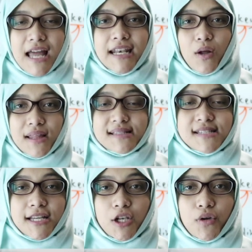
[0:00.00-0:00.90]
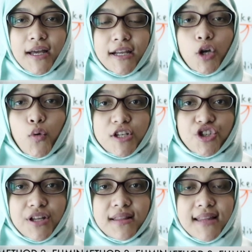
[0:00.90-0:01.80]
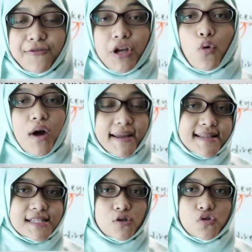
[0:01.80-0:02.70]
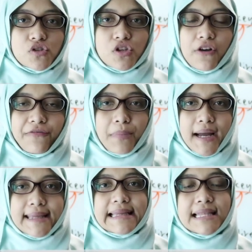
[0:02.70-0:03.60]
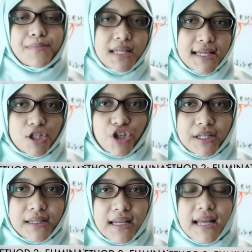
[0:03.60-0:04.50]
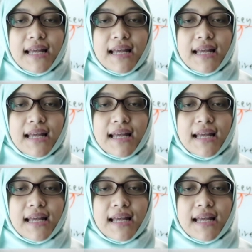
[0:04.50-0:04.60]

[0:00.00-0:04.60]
Now let's take a look at a question that requires you to solve by elimination.